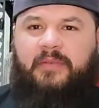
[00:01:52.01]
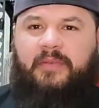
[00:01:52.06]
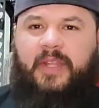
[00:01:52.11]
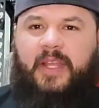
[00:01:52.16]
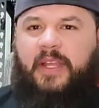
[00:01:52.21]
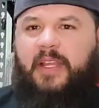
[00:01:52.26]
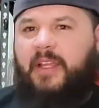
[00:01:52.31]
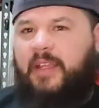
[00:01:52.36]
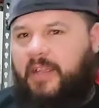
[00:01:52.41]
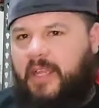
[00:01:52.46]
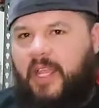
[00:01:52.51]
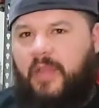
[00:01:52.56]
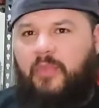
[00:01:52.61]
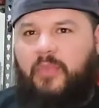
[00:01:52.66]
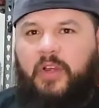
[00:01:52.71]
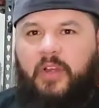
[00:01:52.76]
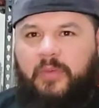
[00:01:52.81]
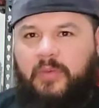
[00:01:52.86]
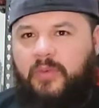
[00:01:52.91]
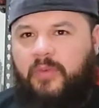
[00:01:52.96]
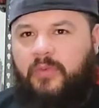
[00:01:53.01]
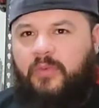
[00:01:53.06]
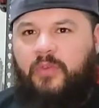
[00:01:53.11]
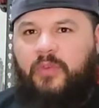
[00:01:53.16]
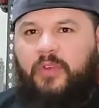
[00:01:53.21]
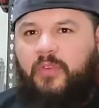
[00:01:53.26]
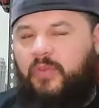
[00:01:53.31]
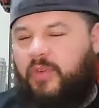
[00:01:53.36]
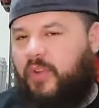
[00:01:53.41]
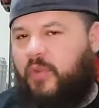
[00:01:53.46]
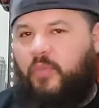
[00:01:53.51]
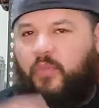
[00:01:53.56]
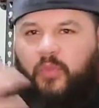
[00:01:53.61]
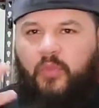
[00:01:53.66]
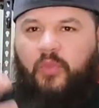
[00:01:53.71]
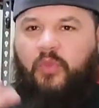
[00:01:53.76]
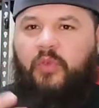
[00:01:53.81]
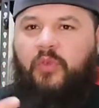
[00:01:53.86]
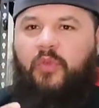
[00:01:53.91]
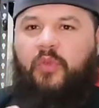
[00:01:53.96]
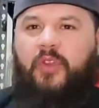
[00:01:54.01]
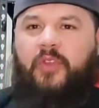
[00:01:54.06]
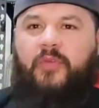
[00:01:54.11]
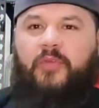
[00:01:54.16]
like a bourbon would when you